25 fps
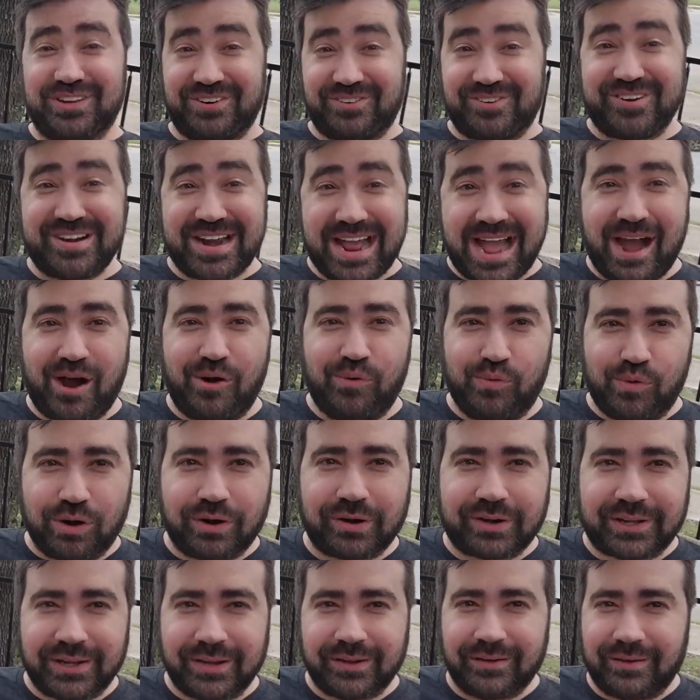that are now
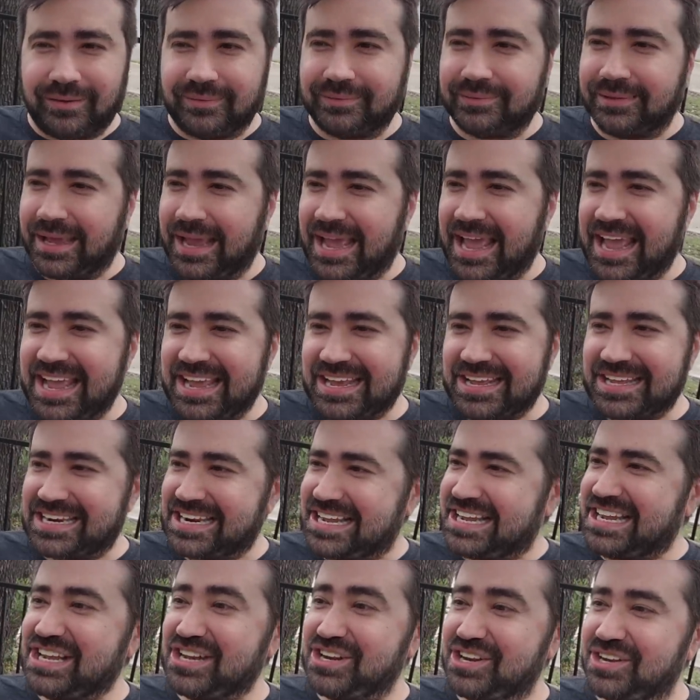working on the A
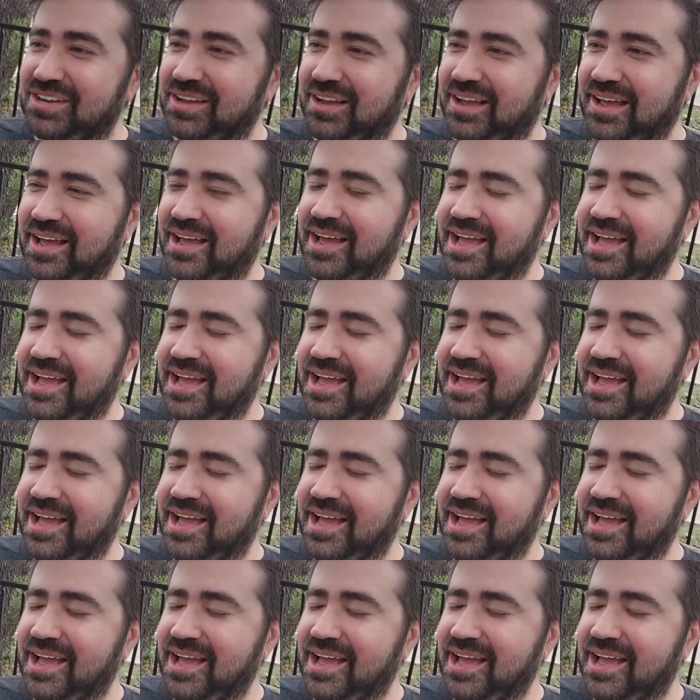and E